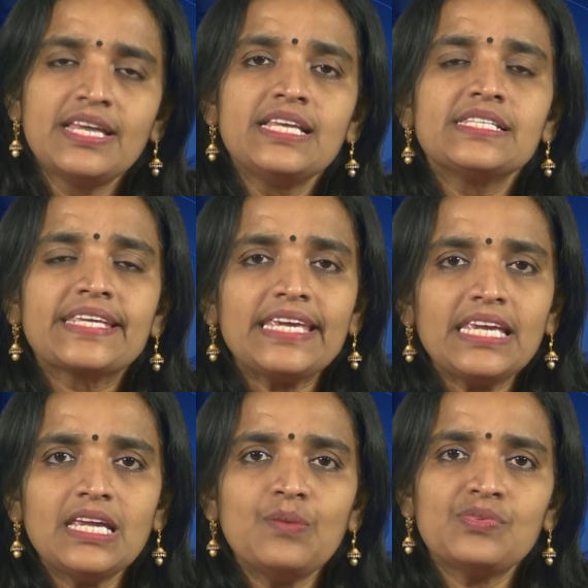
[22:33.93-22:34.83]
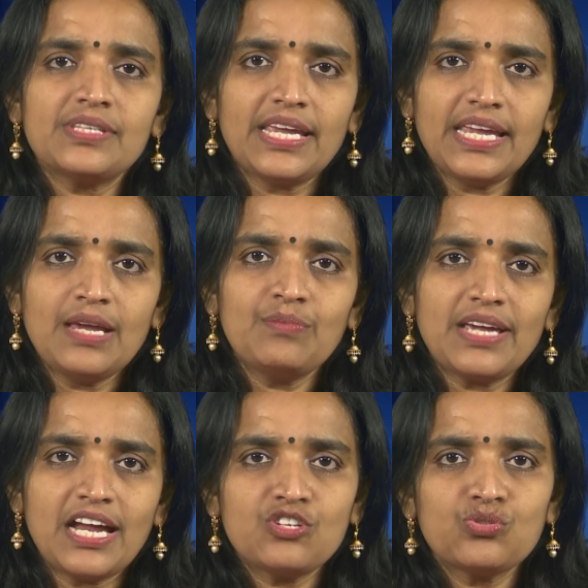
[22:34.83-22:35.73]
schemes aimed
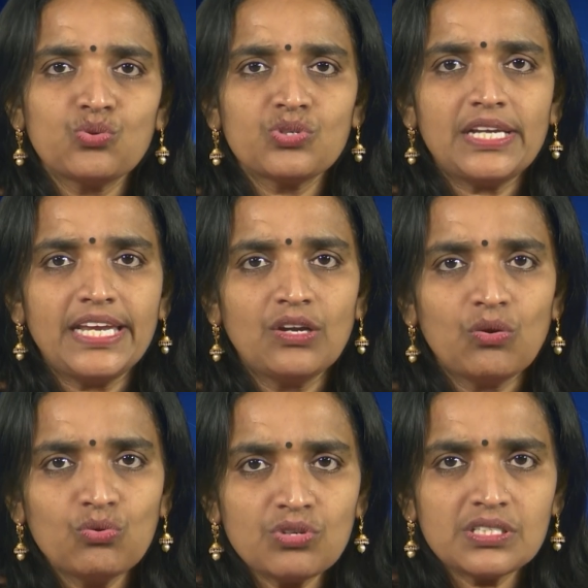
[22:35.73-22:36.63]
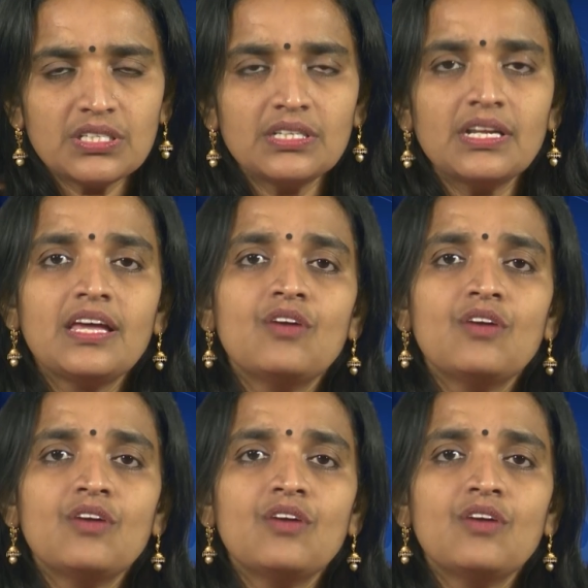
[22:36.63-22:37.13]
at social inclusion